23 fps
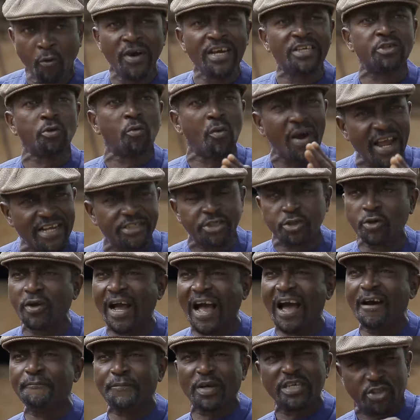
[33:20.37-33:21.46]
with which you
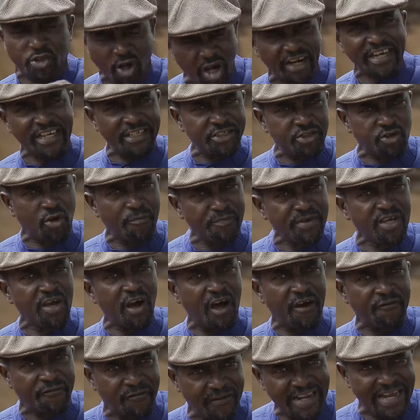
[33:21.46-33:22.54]
have been talking to me
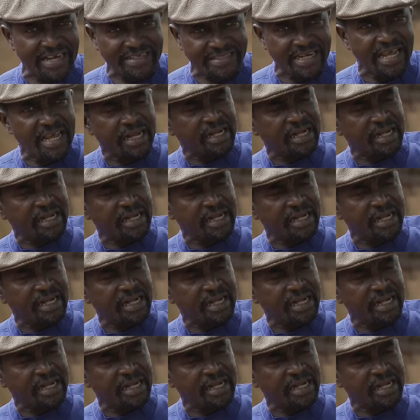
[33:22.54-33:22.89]
of late